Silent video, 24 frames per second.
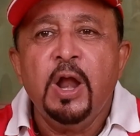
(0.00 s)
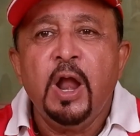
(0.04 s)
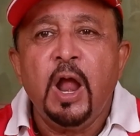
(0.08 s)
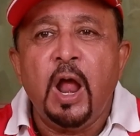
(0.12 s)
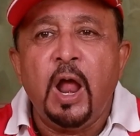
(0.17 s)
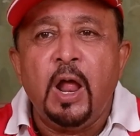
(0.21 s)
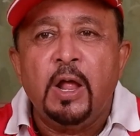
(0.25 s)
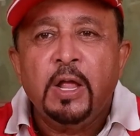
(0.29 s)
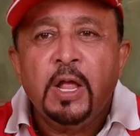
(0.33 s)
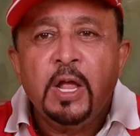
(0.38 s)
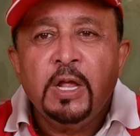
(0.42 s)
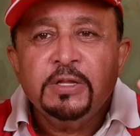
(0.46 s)

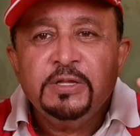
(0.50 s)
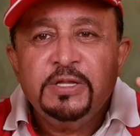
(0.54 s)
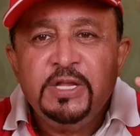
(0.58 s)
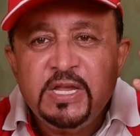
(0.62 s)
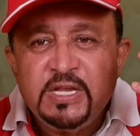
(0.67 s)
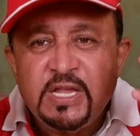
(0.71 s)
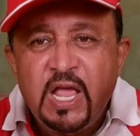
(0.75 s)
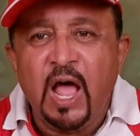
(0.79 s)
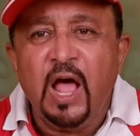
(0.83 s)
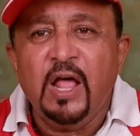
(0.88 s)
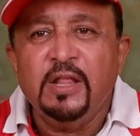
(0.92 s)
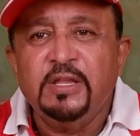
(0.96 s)
uh,
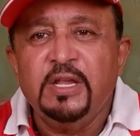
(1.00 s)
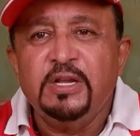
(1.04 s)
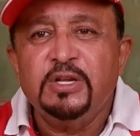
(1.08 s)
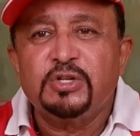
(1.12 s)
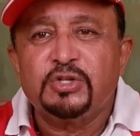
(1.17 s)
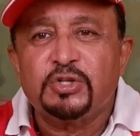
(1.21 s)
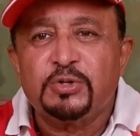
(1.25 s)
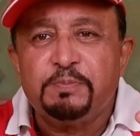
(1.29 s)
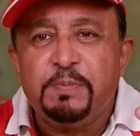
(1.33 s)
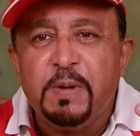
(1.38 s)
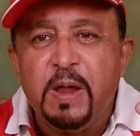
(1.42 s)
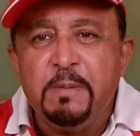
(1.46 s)
these are
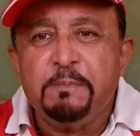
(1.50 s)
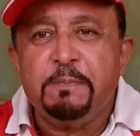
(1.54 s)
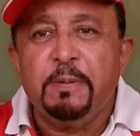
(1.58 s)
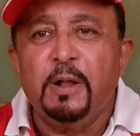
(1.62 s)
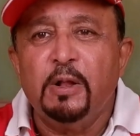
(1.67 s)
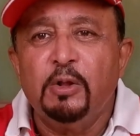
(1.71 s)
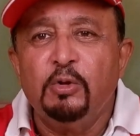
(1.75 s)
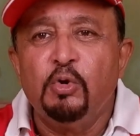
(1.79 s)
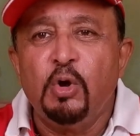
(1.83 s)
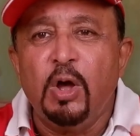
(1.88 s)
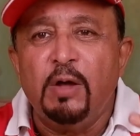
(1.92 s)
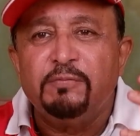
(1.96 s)
these
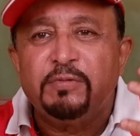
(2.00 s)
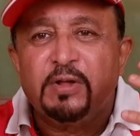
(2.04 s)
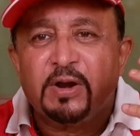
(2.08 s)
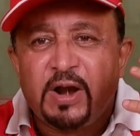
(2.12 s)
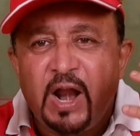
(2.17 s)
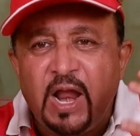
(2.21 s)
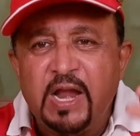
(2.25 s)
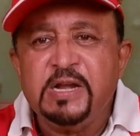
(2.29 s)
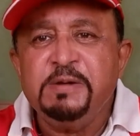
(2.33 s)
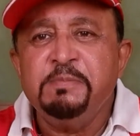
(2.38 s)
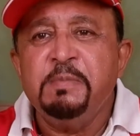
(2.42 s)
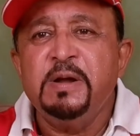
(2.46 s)
people who have the
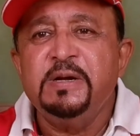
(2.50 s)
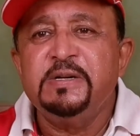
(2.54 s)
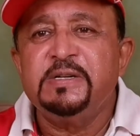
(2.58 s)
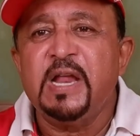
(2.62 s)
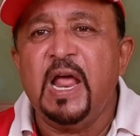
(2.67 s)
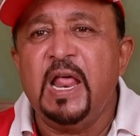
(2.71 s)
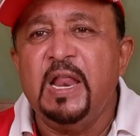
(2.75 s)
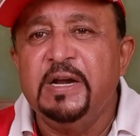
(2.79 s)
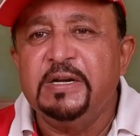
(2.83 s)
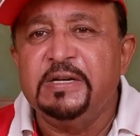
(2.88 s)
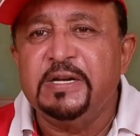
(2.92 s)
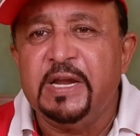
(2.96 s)
right
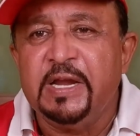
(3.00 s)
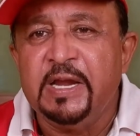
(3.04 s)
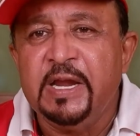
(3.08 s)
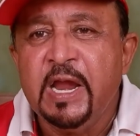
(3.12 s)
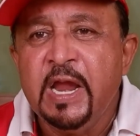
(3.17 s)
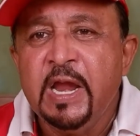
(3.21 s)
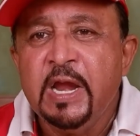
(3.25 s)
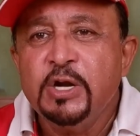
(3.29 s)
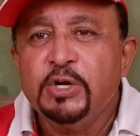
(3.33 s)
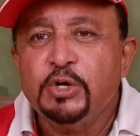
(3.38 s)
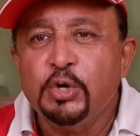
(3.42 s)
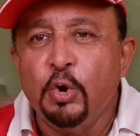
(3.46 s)

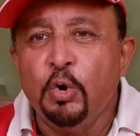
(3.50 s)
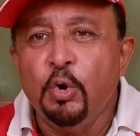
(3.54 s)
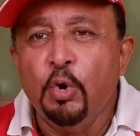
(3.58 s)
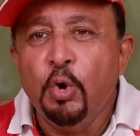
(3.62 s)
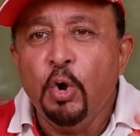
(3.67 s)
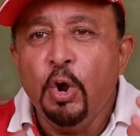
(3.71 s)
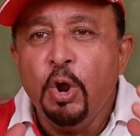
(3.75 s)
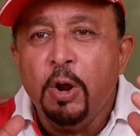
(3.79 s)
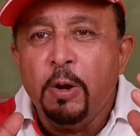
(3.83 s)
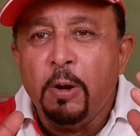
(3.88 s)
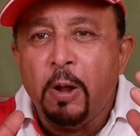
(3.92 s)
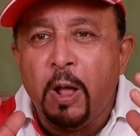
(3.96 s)
mentality
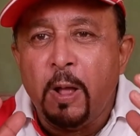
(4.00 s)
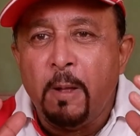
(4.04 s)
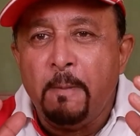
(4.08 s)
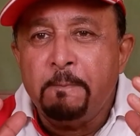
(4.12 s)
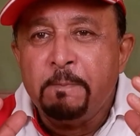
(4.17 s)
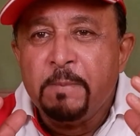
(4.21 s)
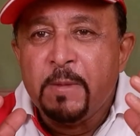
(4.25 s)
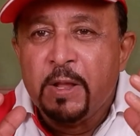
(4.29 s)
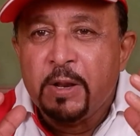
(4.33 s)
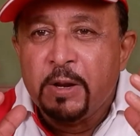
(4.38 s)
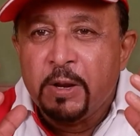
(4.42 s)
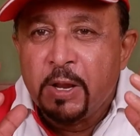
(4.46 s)
to
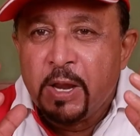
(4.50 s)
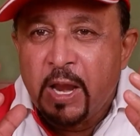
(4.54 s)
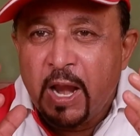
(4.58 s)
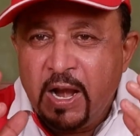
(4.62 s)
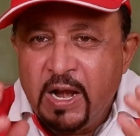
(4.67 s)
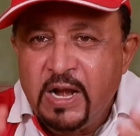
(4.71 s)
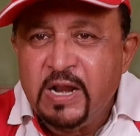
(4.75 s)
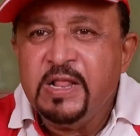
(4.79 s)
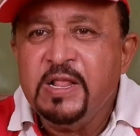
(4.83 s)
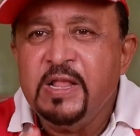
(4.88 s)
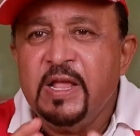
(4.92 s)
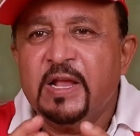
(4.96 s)
uh,
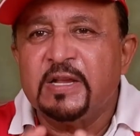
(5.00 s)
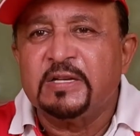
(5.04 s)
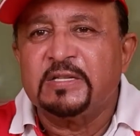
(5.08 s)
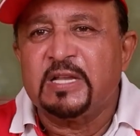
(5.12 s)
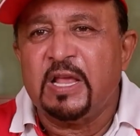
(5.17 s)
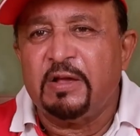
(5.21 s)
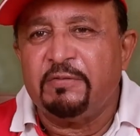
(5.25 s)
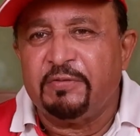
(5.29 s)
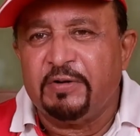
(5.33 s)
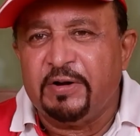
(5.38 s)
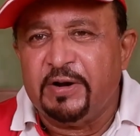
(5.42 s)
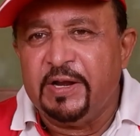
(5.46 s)
end their
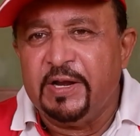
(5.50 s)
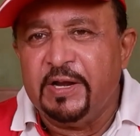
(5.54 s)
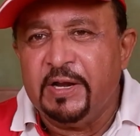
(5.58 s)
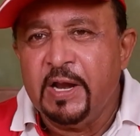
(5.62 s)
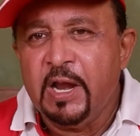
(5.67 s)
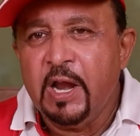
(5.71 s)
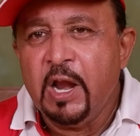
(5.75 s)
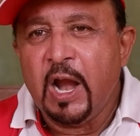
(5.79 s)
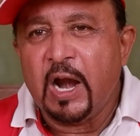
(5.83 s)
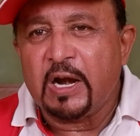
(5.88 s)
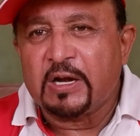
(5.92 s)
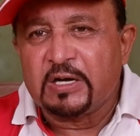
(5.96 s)

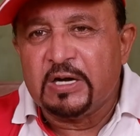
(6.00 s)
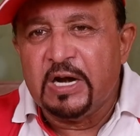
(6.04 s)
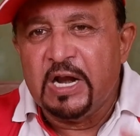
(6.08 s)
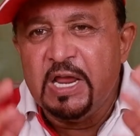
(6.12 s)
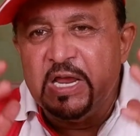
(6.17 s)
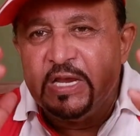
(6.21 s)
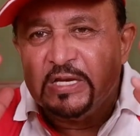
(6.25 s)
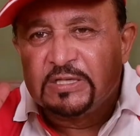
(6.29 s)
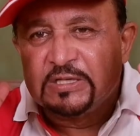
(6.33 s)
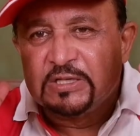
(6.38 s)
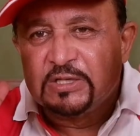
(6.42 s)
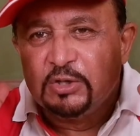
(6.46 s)
suffering, at
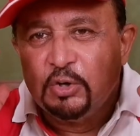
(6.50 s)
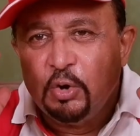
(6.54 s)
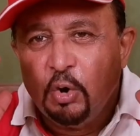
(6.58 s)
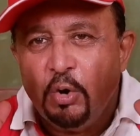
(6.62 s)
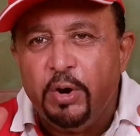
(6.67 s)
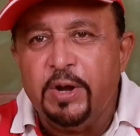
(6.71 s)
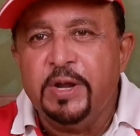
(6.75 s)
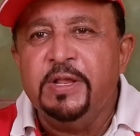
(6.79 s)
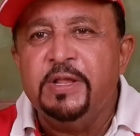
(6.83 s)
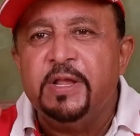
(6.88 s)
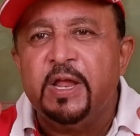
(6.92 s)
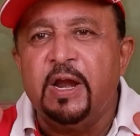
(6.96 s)
least
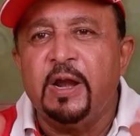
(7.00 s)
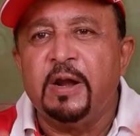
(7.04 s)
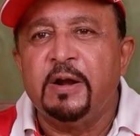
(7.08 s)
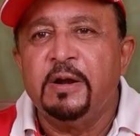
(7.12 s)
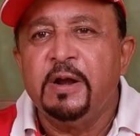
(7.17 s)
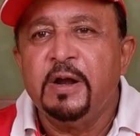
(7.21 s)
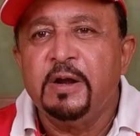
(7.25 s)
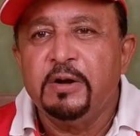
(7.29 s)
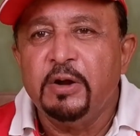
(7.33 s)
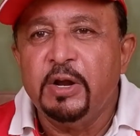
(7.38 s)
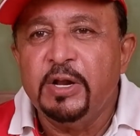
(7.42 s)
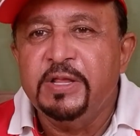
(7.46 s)
go in,
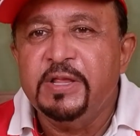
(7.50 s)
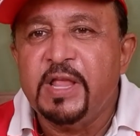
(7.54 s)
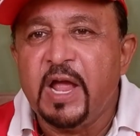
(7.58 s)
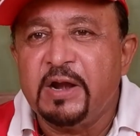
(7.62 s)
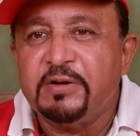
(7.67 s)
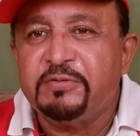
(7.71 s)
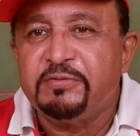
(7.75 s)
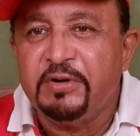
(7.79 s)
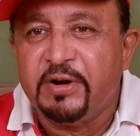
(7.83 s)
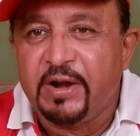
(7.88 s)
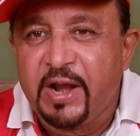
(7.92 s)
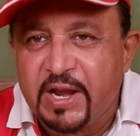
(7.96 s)
the, in
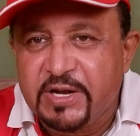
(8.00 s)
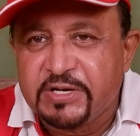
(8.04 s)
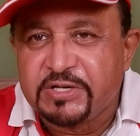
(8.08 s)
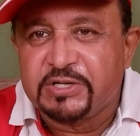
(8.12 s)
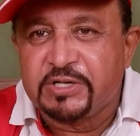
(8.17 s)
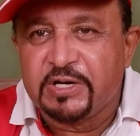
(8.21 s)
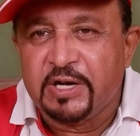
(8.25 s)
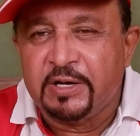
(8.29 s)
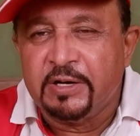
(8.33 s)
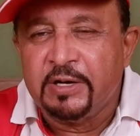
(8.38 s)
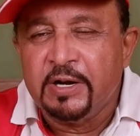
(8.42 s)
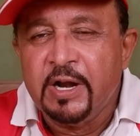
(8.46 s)
that
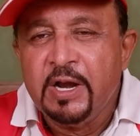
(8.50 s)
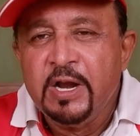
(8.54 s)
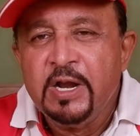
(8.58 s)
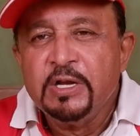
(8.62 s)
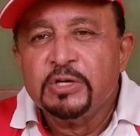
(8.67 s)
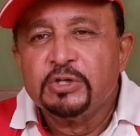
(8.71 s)
direction.